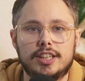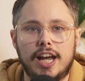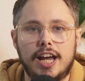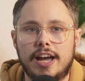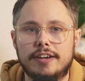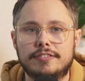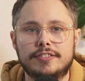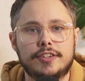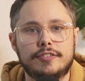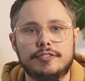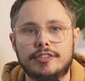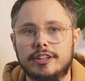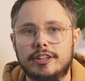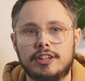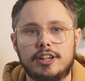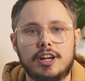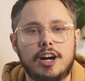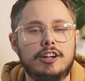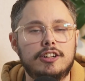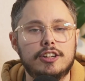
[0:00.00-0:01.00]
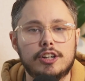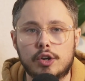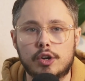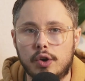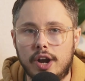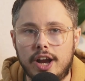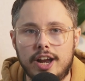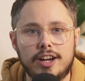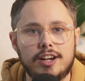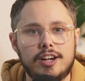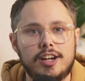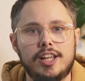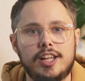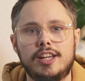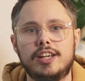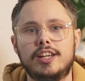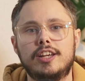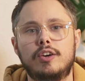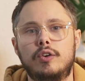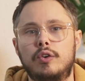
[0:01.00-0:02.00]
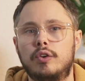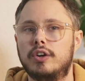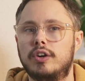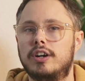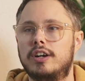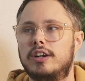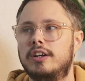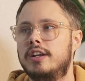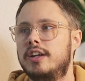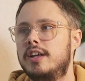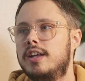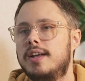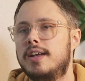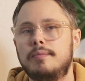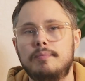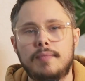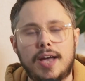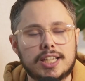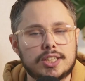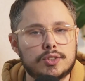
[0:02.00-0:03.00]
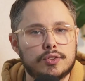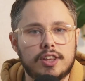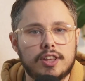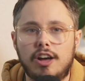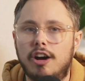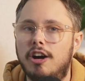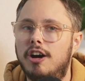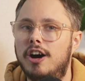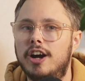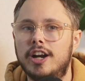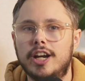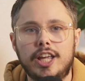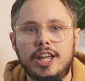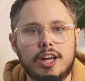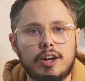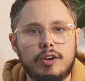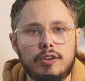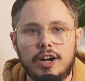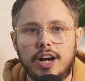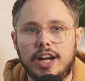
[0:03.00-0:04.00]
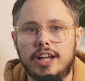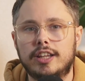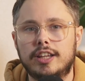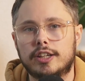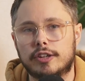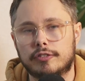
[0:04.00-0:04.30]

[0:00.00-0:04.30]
I haven't even color graded it or messed with the audio or anything.